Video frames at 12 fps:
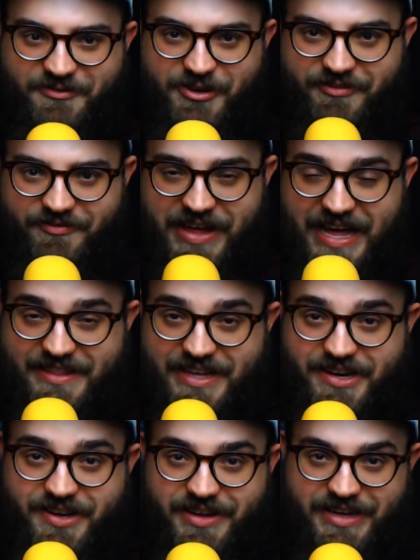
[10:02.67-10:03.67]
the fact
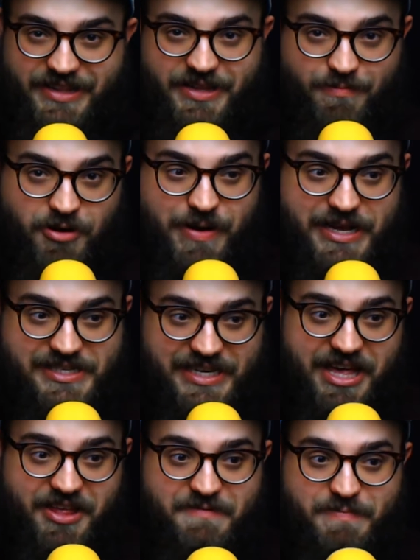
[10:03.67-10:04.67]
that the mermaid's
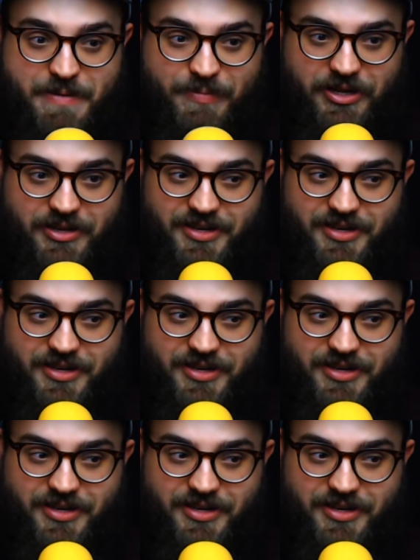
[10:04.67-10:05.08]
killing people.